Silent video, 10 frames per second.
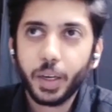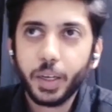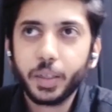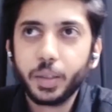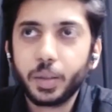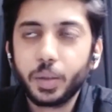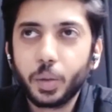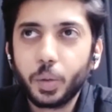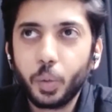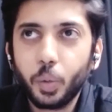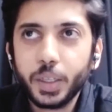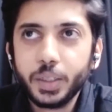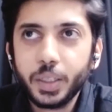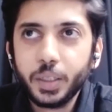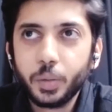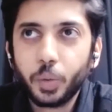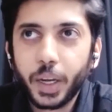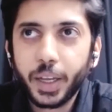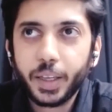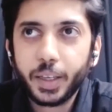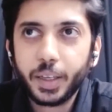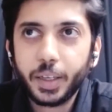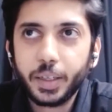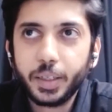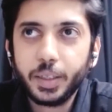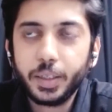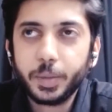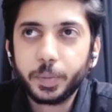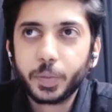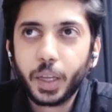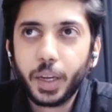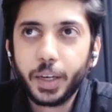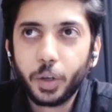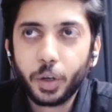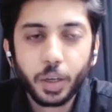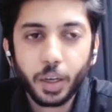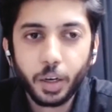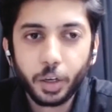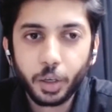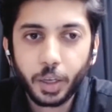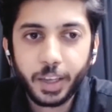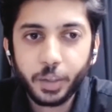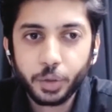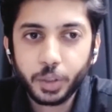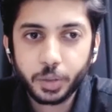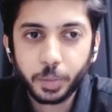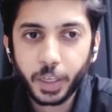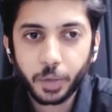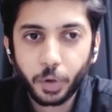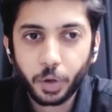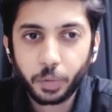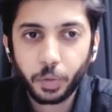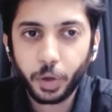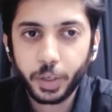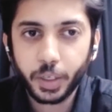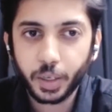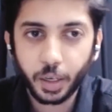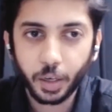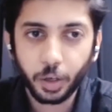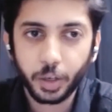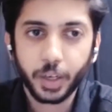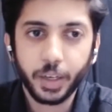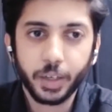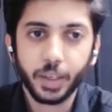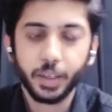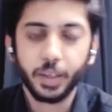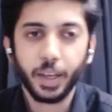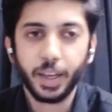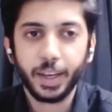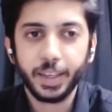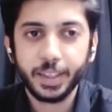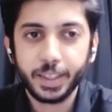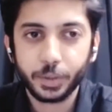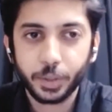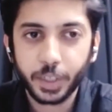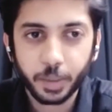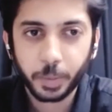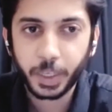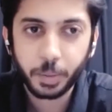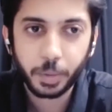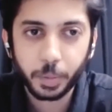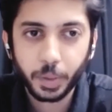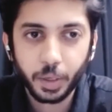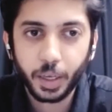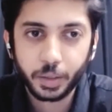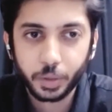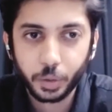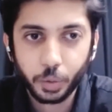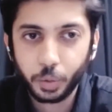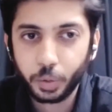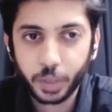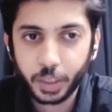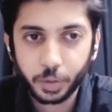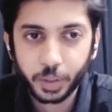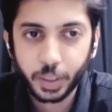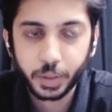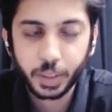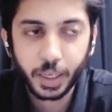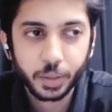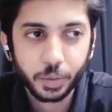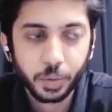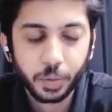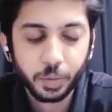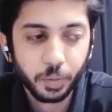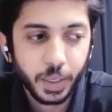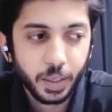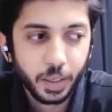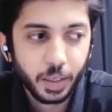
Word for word: And one thing why, I talk a lot, I use this metaphor of warrior a lot, right? And I highly resonate, and many people like you resonate with as well.